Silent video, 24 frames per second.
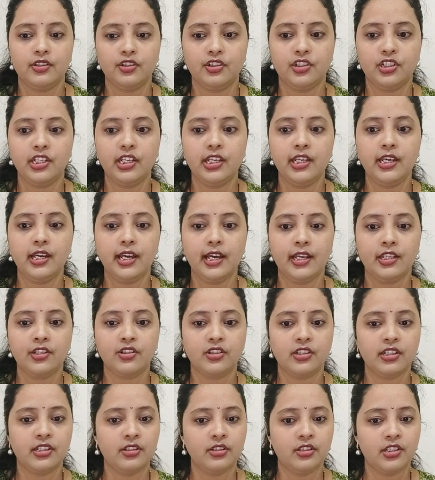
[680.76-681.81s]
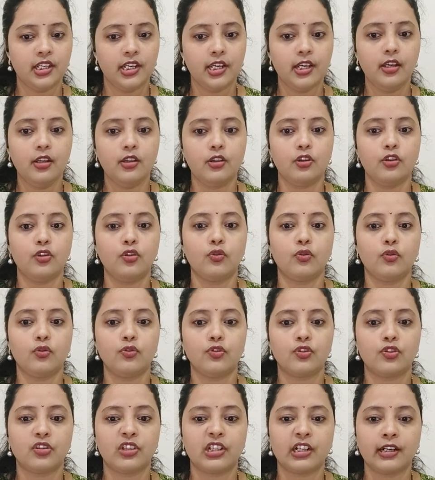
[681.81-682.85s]
G, H and J. No.
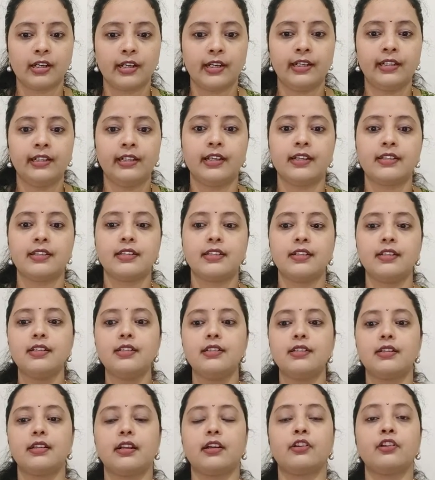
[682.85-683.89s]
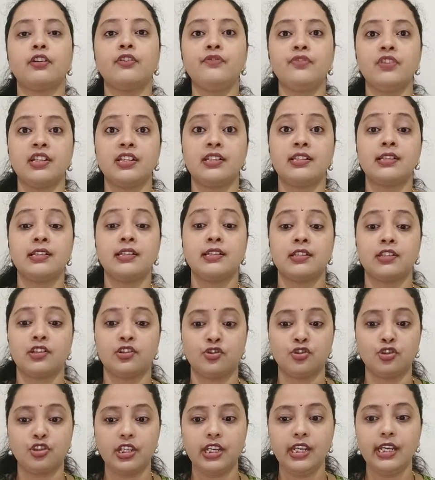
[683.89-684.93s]
So the correct answer is none of these. It's
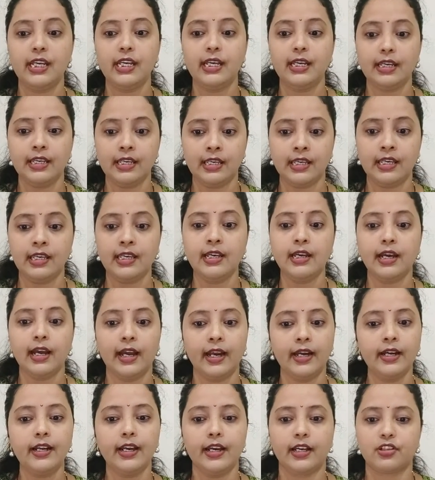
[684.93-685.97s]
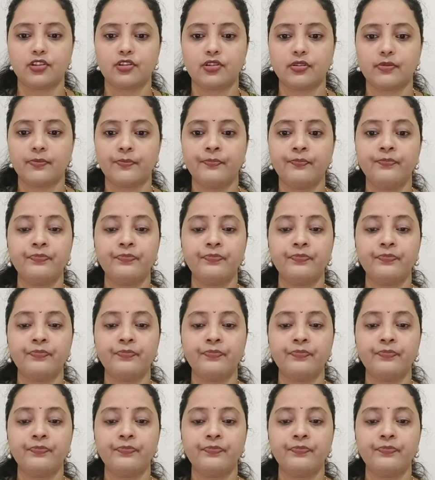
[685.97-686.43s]
G, E and H.